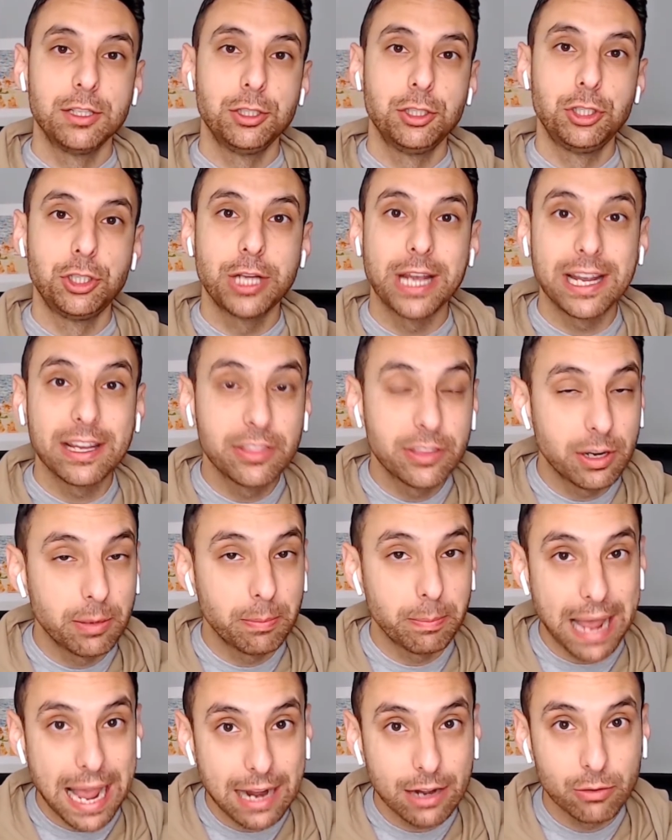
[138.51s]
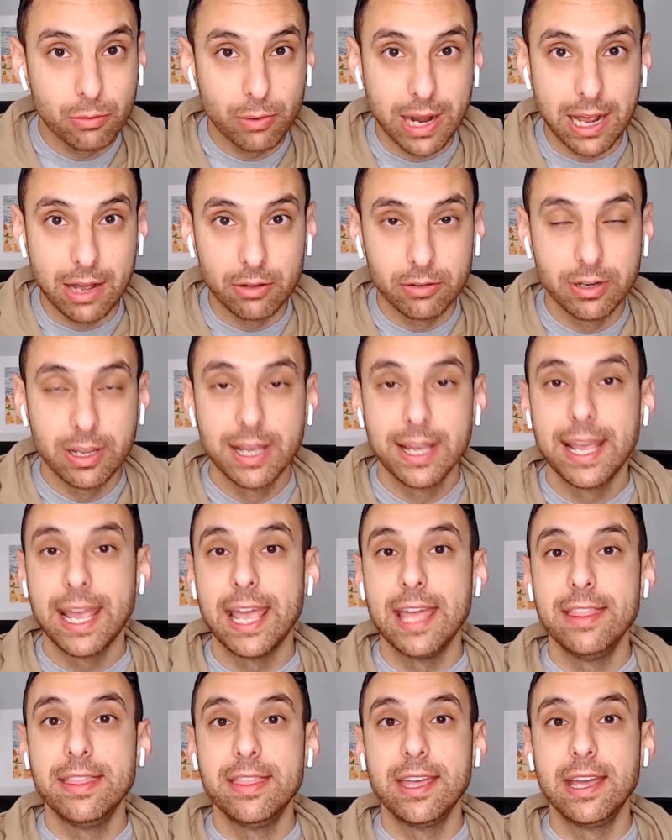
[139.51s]
check their background,
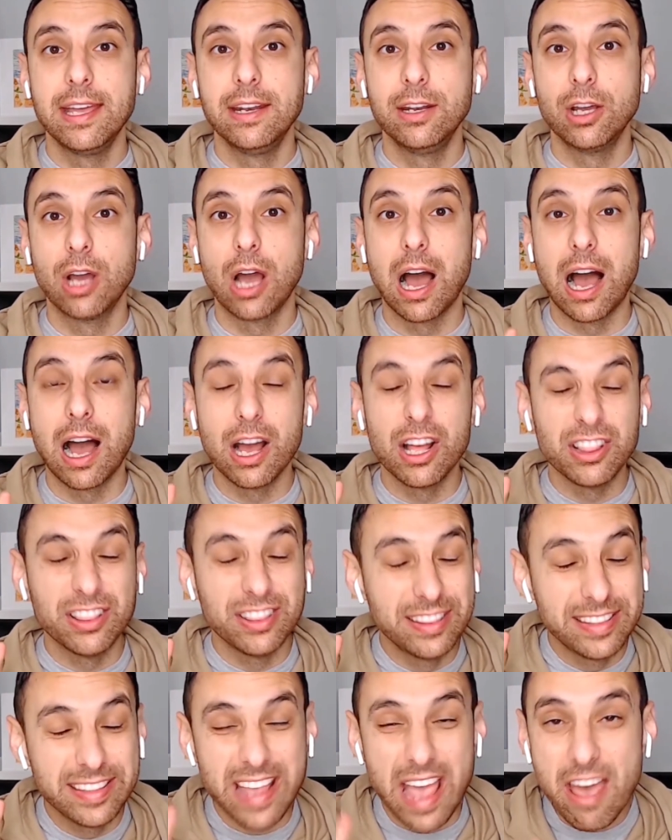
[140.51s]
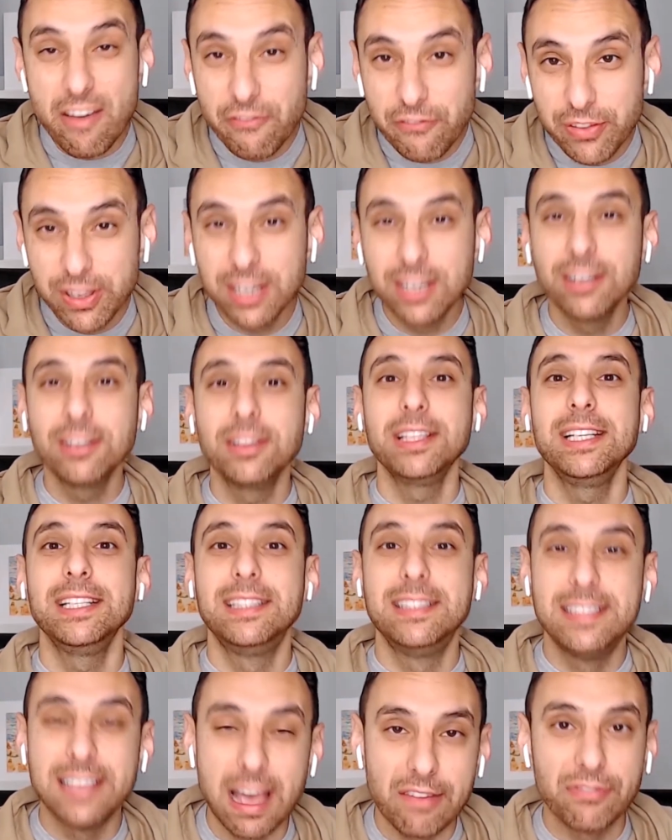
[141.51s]
and then definitely